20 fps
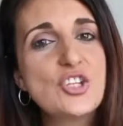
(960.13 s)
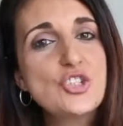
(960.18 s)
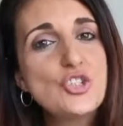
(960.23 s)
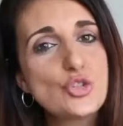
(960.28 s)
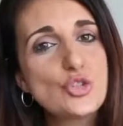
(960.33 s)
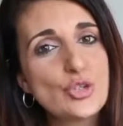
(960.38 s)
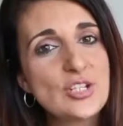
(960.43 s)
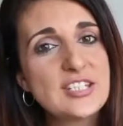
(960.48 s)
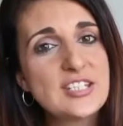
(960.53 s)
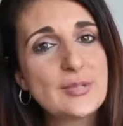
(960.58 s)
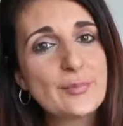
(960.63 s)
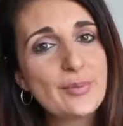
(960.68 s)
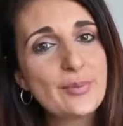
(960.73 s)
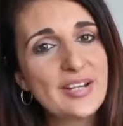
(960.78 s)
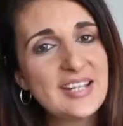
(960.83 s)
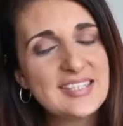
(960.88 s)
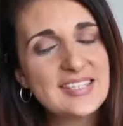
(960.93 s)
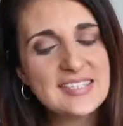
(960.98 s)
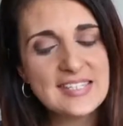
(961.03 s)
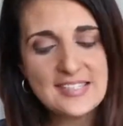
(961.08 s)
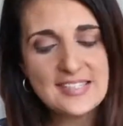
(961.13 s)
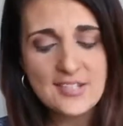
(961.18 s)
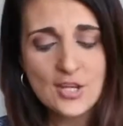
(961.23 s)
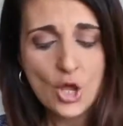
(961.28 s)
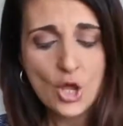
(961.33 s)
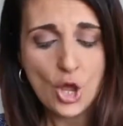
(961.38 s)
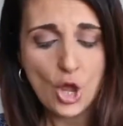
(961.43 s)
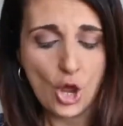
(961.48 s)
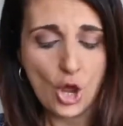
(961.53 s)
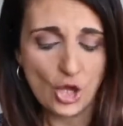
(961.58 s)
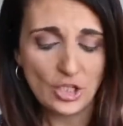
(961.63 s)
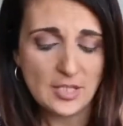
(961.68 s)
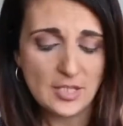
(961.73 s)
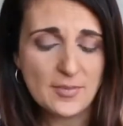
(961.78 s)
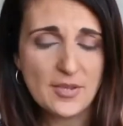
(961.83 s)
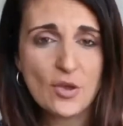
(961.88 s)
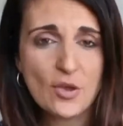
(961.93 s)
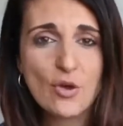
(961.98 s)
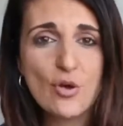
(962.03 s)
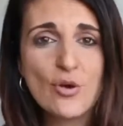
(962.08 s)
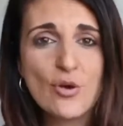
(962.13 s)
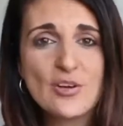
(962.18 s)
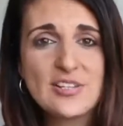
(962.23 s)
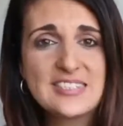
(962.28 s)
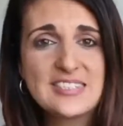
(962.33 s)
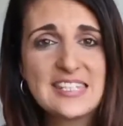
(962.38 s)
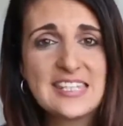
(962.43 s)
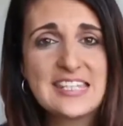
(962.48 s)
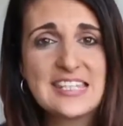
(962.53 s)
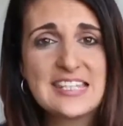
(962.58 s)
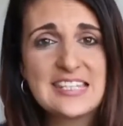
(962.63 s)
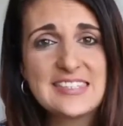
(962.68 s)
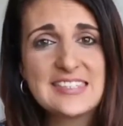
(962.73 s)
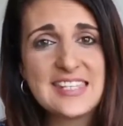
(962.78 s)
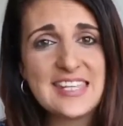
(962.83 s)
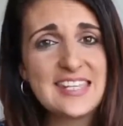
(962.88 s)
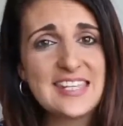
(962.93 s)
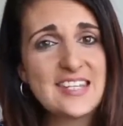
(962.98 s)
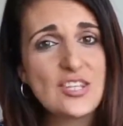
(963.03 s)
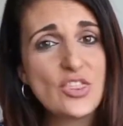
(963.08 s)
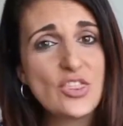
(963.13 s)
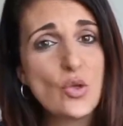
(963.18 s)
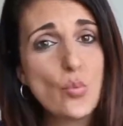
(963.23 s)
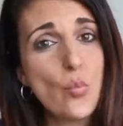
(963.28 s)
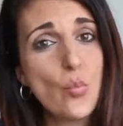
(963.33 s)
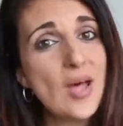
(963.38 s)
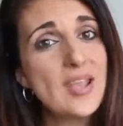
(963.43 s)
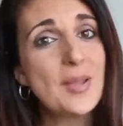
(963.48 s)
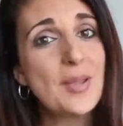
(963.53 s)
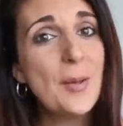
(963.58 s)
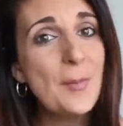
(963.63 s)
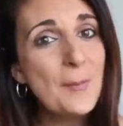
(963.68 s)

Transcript: a joint present only because it is in the one